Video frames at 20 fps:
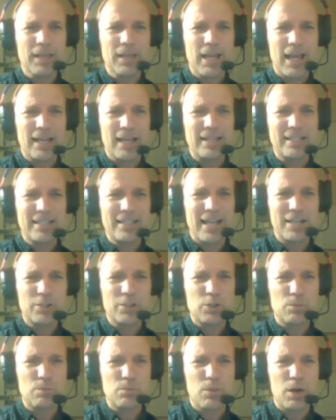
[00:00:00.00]
and he decides to
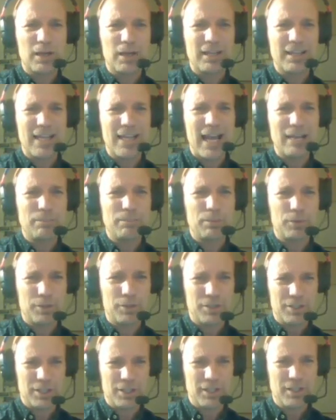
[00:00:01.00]
mark that
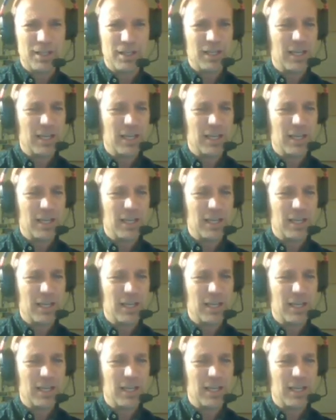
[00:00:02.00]
person,